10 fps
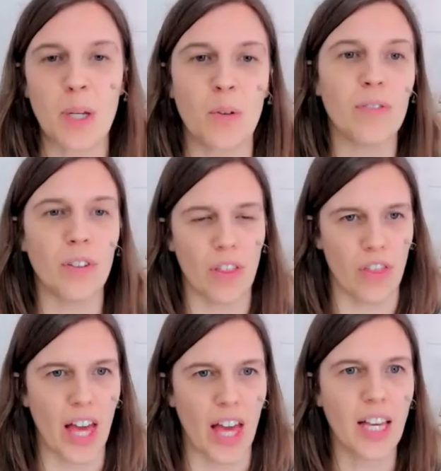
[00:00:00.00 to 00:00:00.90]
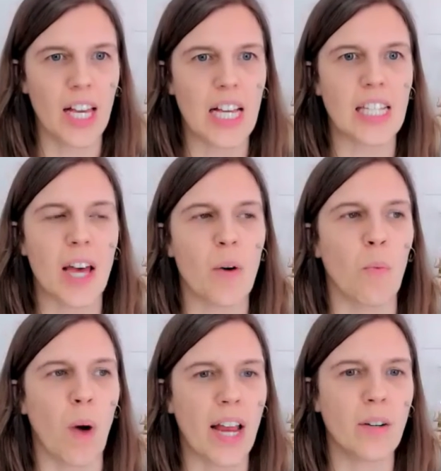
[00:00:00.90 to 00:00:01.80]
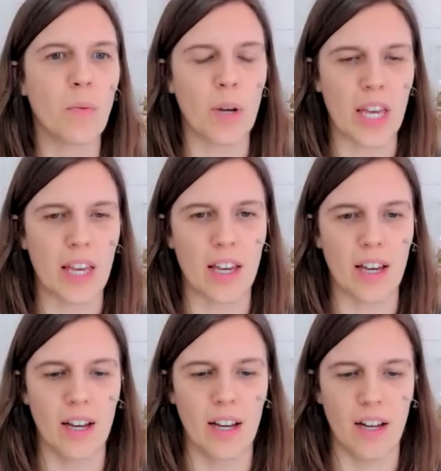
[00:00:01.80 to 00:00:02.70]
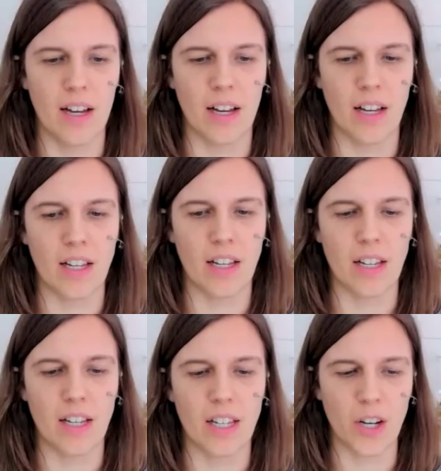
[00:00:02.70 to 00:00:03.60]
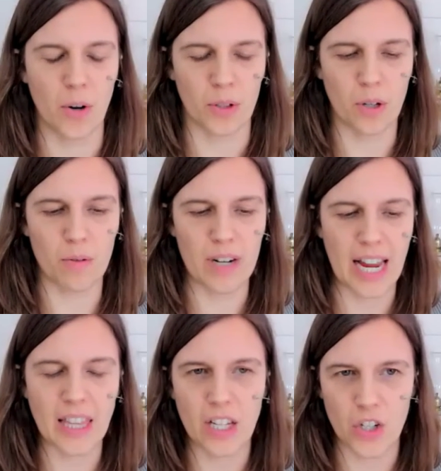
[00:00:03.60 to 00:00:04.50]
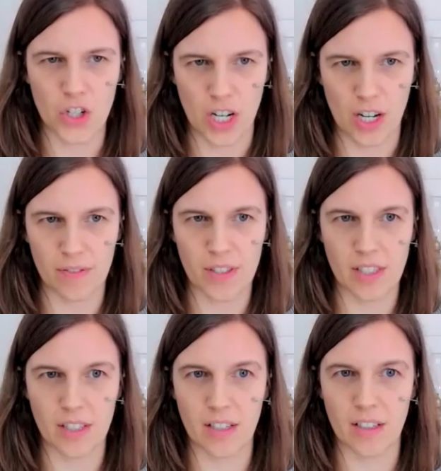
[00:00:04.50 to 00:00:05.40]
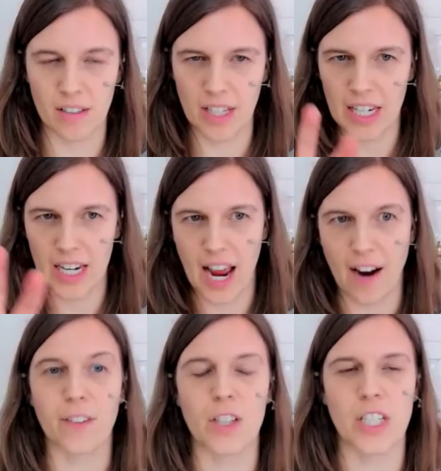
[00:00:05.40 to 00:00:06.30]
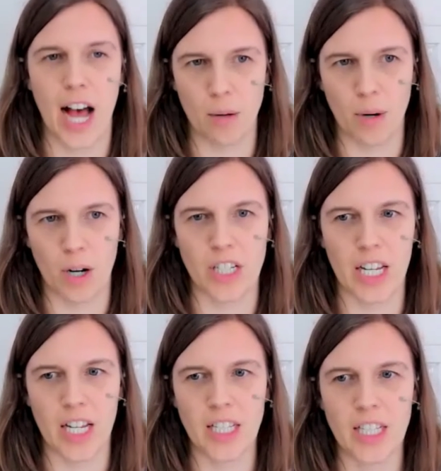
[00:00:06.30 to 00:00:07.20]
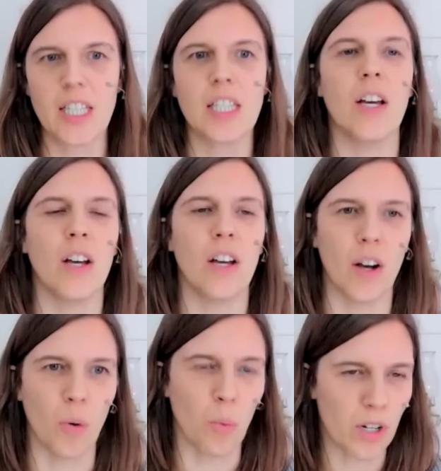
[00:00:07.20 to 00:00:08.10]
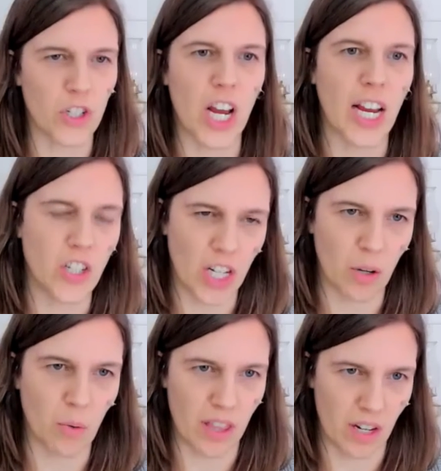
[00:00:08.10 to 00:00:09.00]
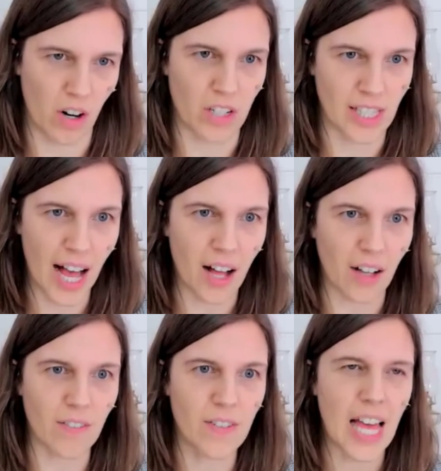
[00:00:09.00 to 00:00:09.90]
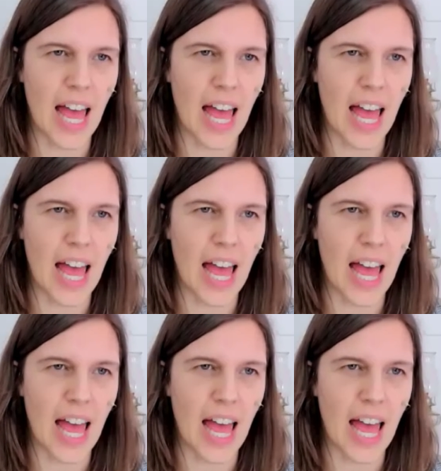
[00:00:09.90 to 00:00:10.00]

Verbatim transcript: beautiful thing is that when we, you know, create these shifts in an effort to help our teens, we're changing within ourselves.